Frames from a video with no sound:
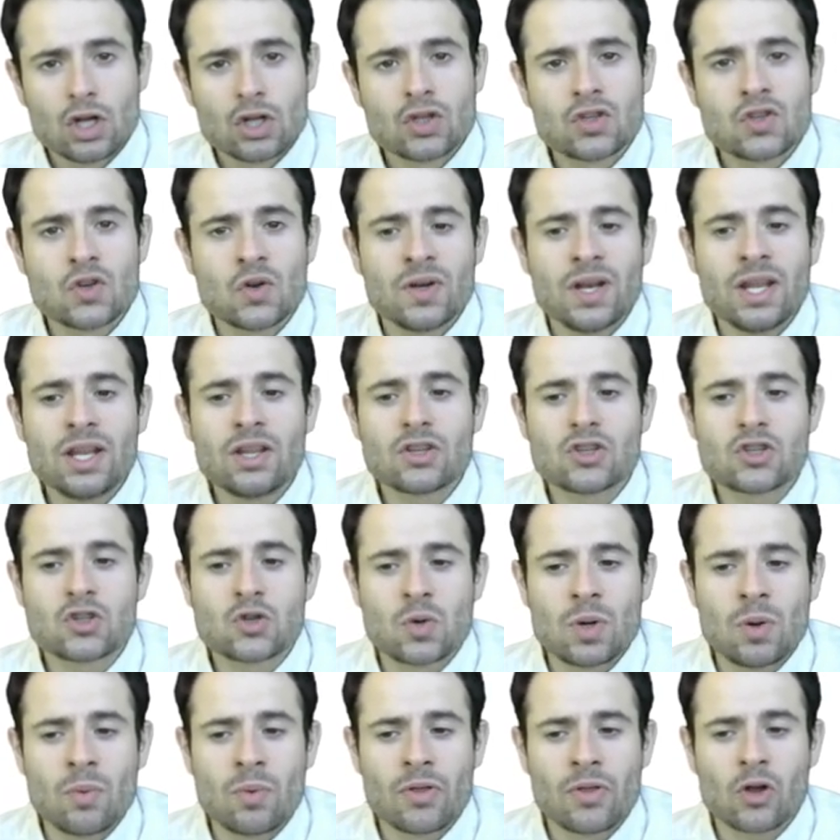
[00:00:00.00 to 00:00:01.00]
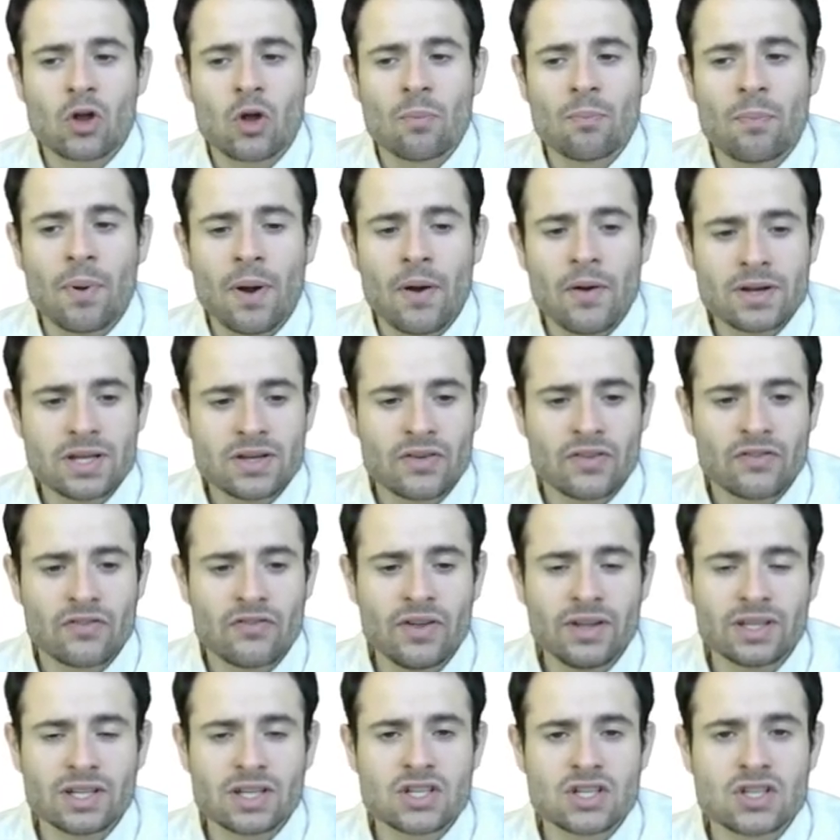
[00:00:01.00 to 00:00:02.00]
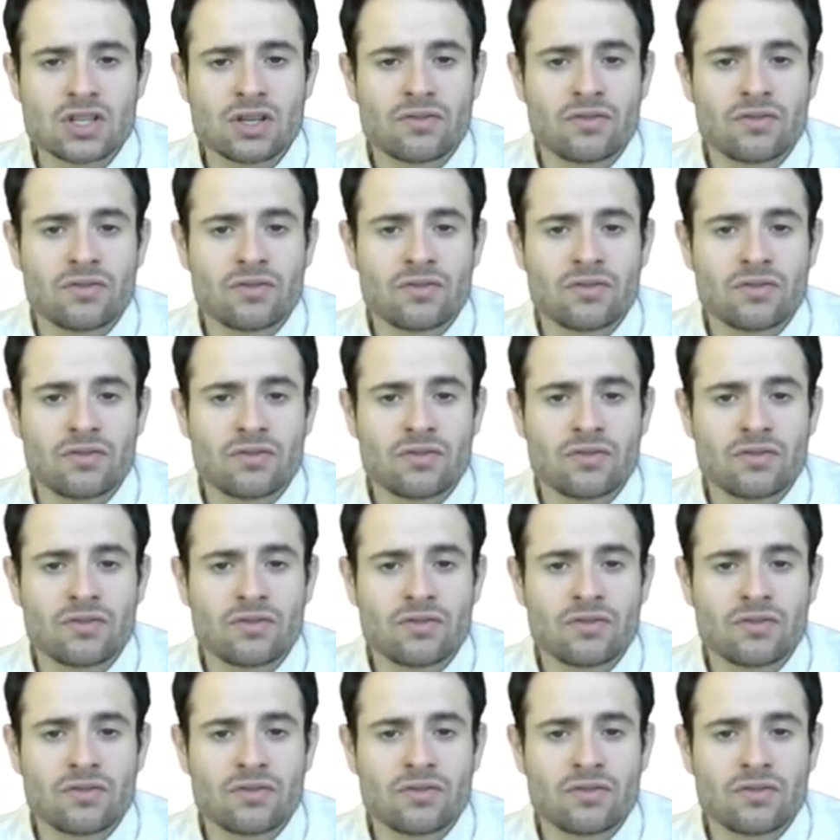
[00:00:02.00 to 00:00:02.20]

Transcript: to an industry with a comparative advantage in the